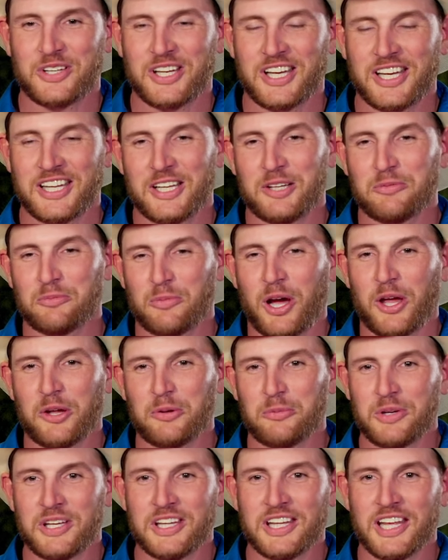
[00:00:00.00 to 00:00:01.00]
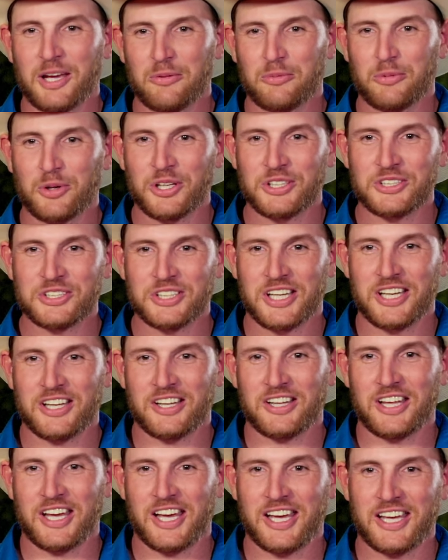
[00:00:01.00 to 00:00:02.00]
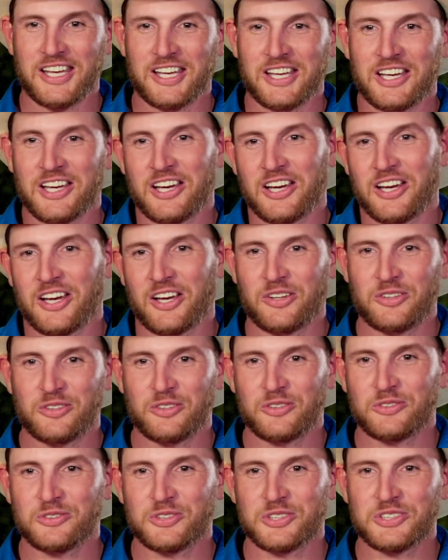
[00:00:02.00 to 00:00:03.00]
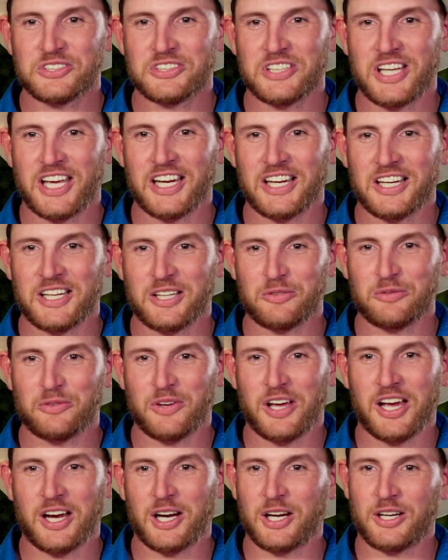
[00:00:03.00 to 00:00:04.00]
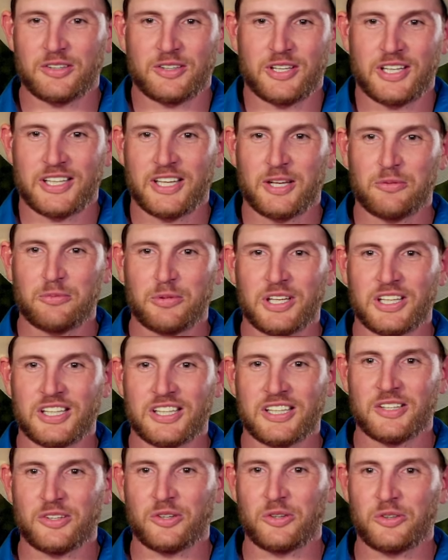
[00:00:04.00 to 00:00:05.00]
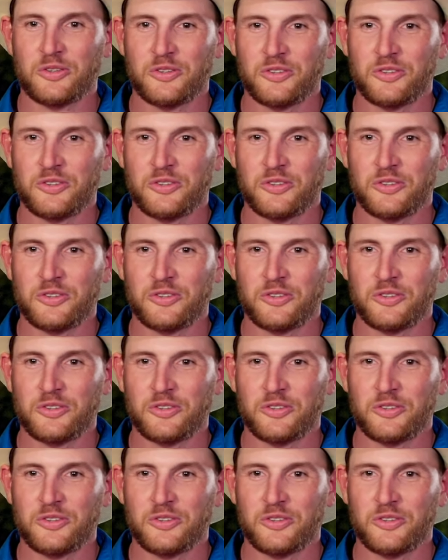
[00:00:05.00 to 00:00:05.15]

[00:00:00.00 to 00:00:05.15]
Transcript: It didn't bother me that much. Hell, just standing in the fire ain't that big a deal.